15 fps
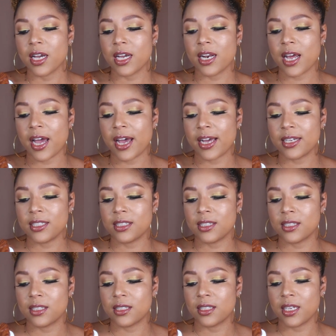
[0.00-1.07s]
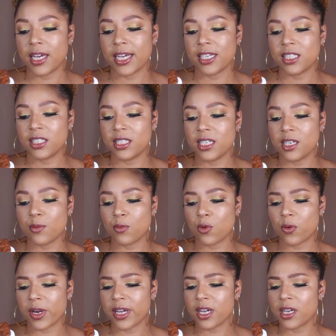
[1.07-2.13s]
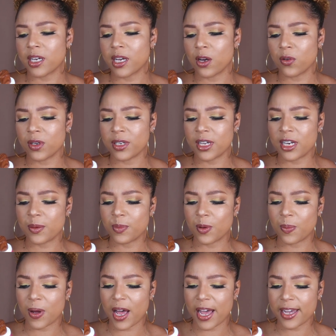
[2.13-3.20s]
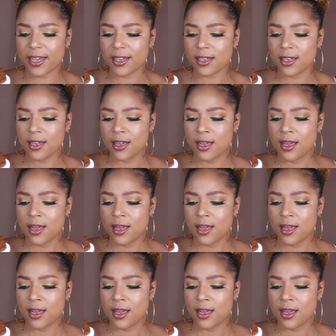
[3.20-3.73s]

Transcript: It has Haitian, moringa, coconut, and papaya.